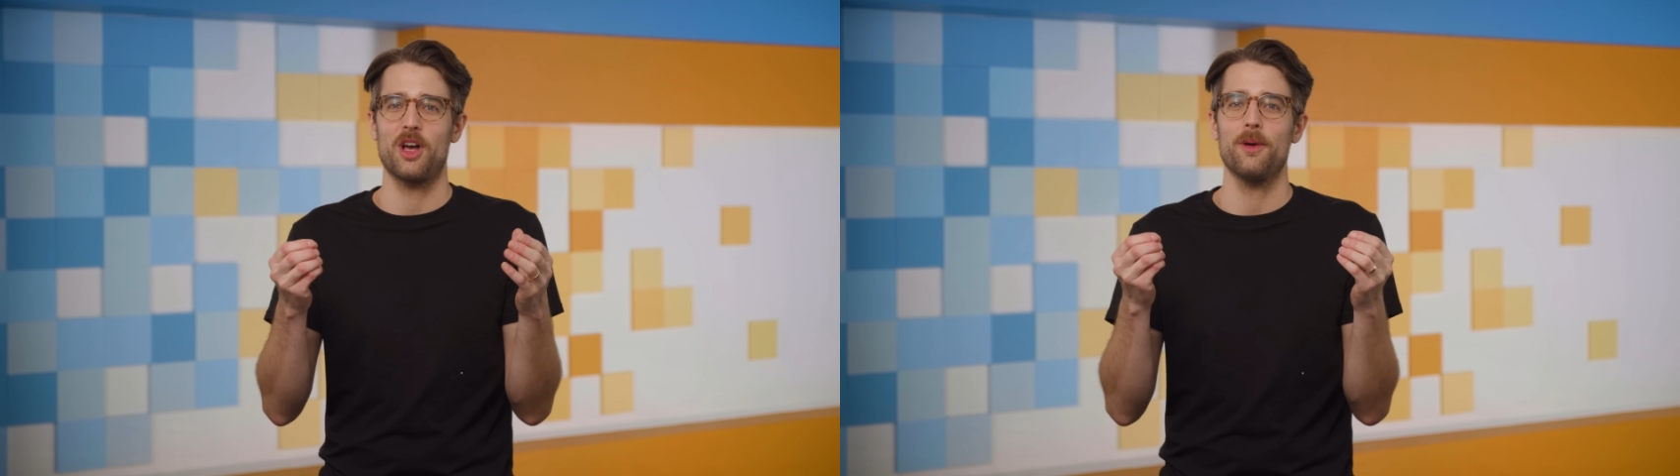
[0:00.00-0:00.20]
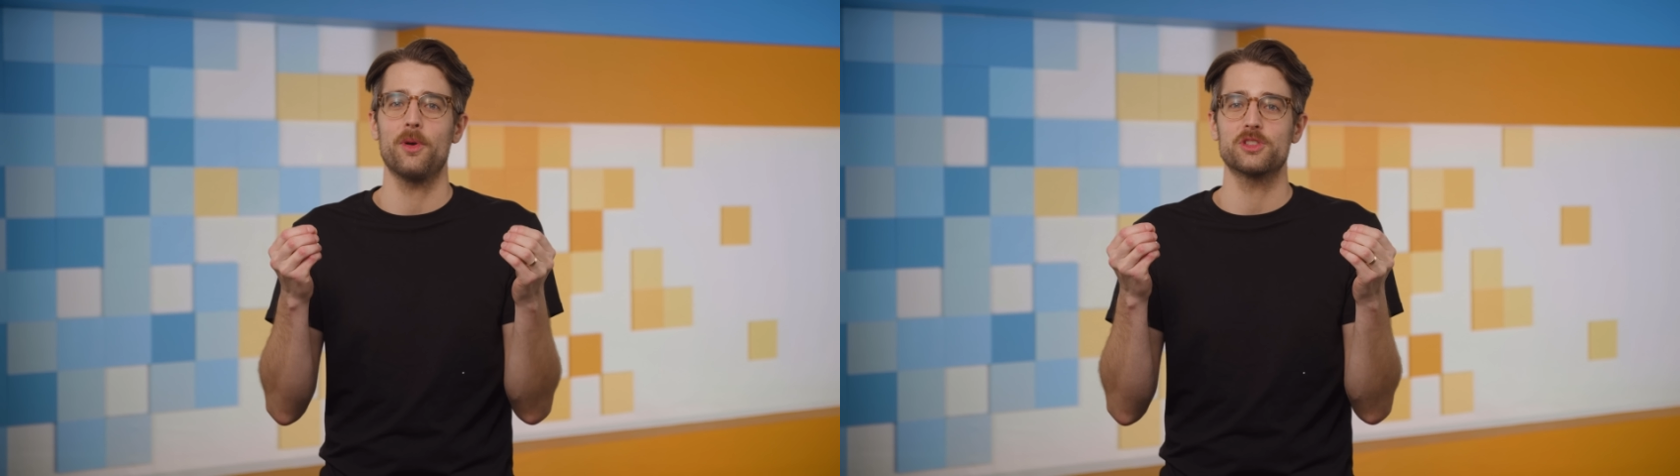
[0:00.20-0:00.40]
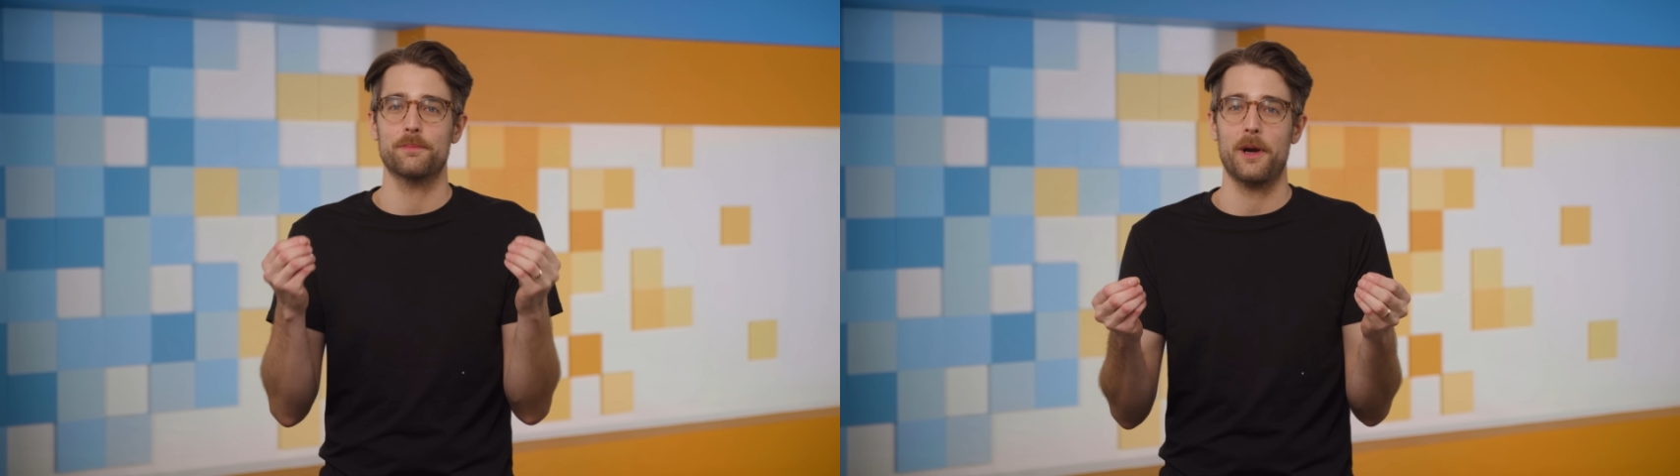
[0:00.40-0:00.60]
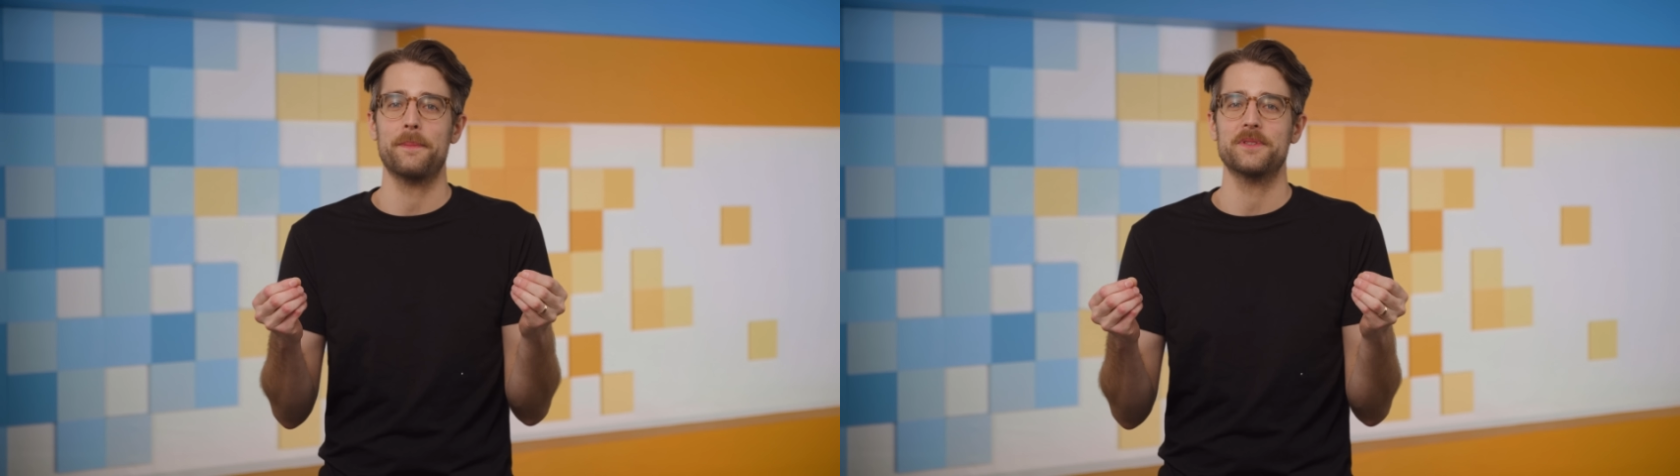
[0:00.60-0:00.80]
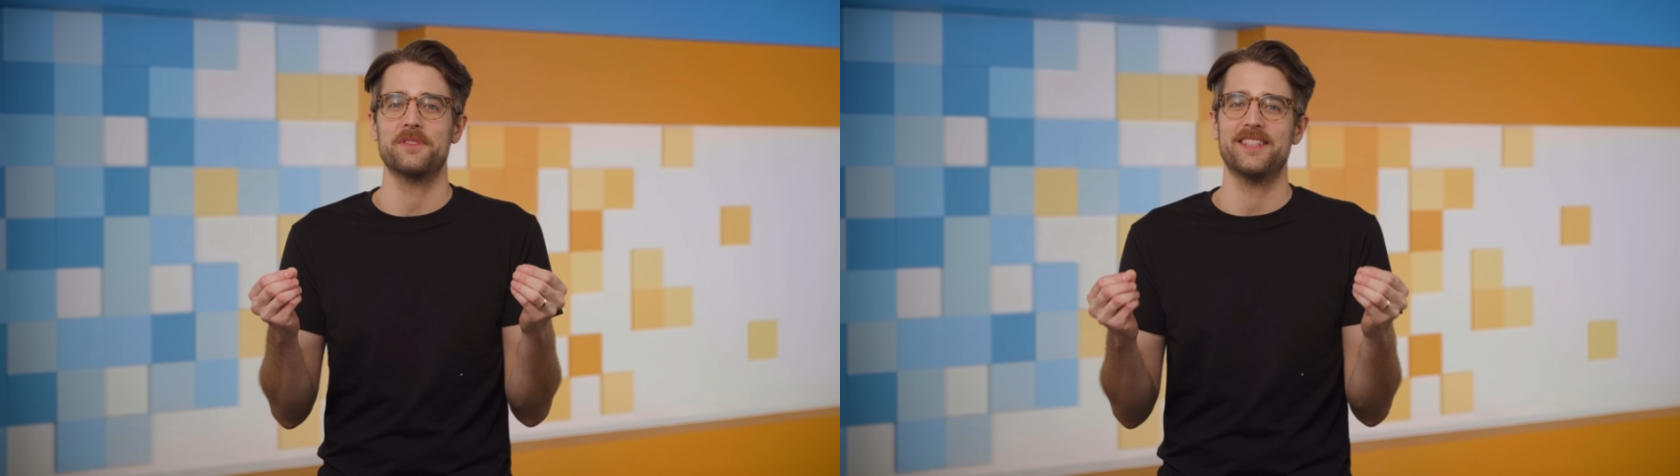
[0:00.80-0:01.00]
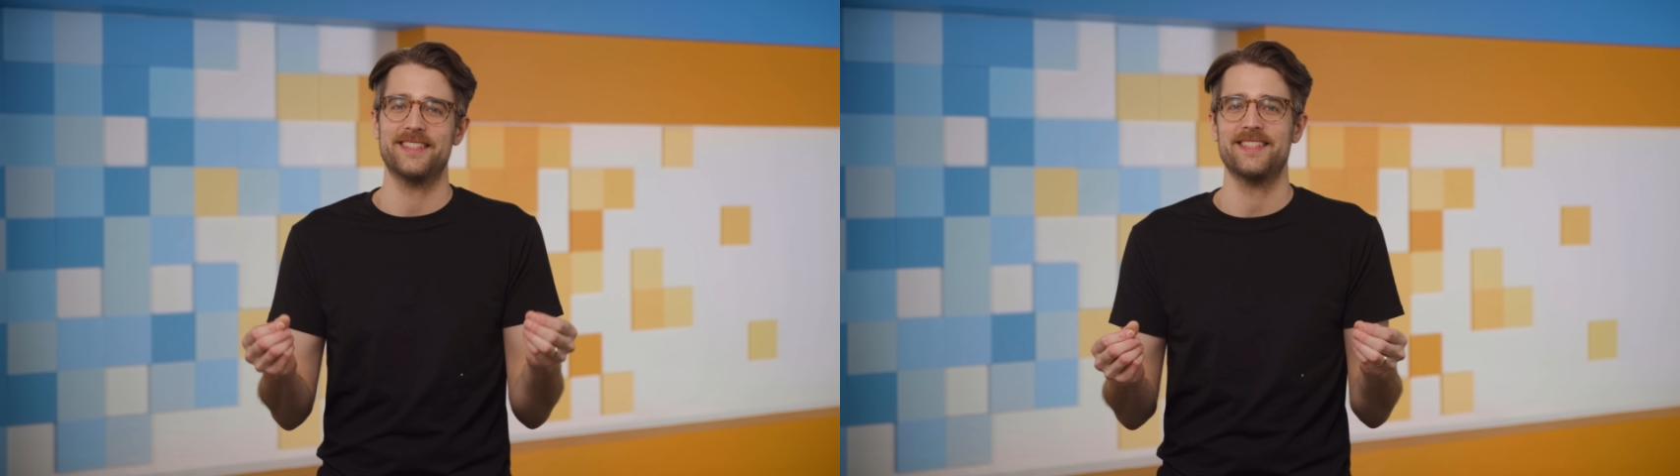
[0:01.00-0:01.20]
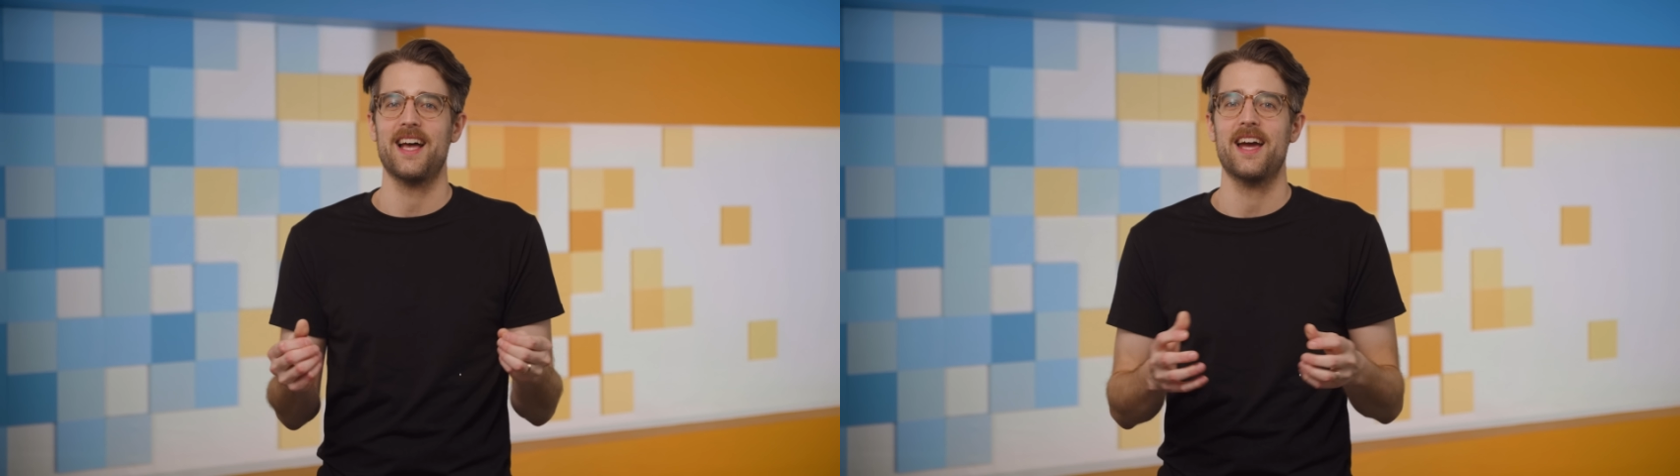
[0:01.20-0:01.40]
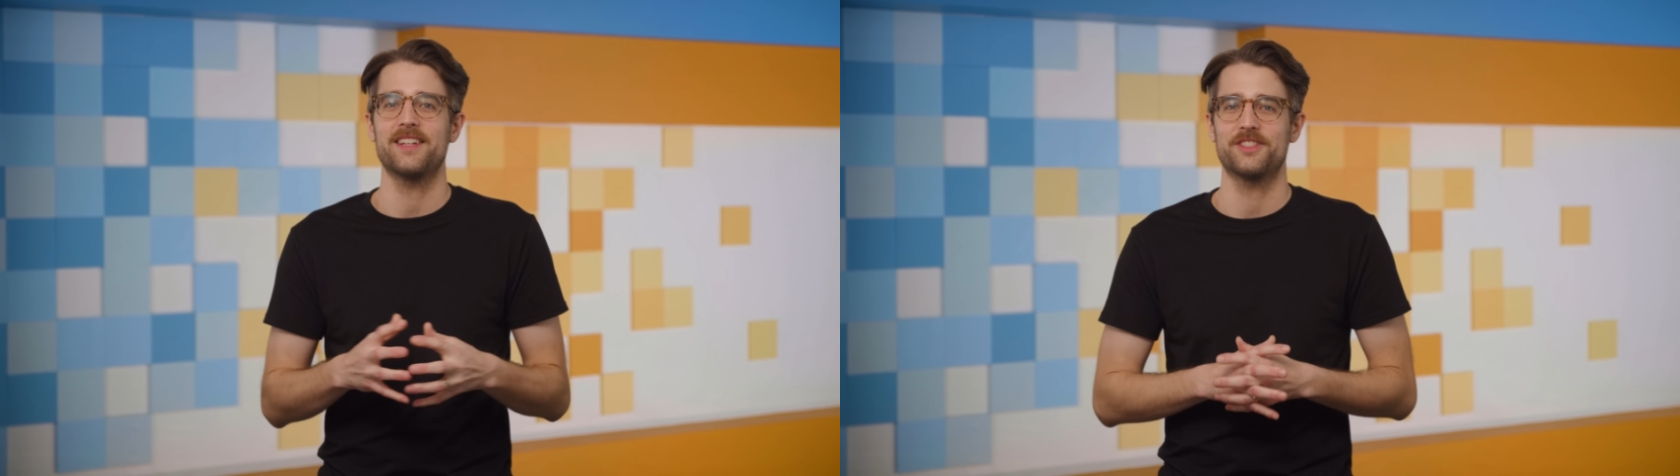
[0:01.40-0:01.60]
almost purposely
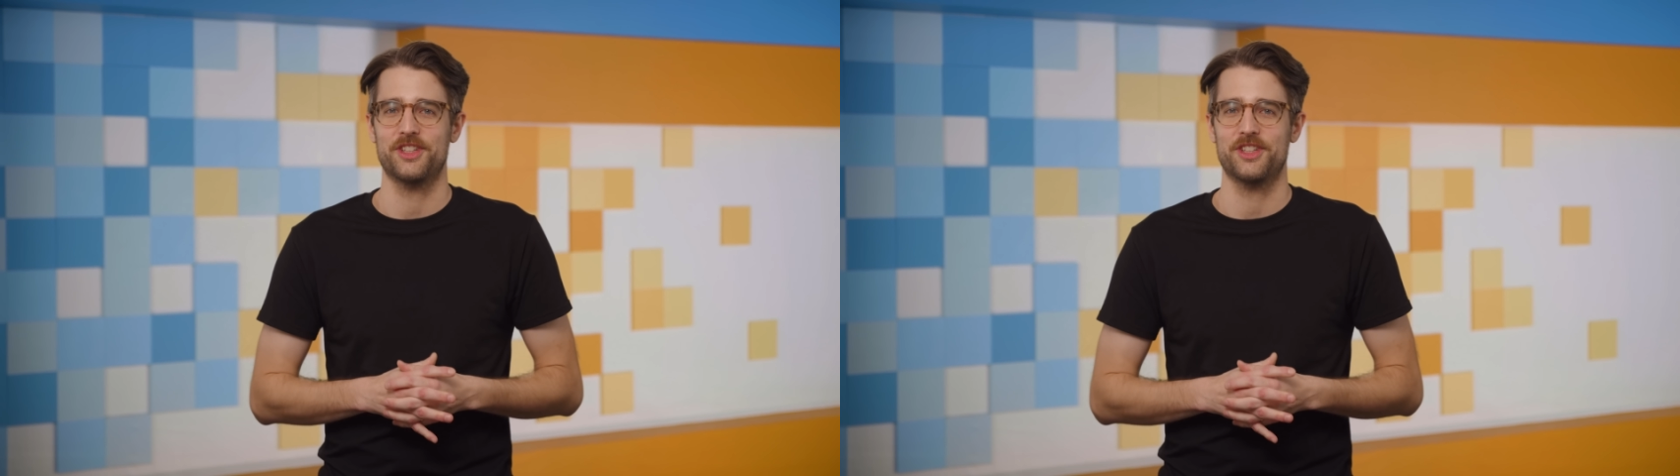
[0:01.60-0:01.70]
designed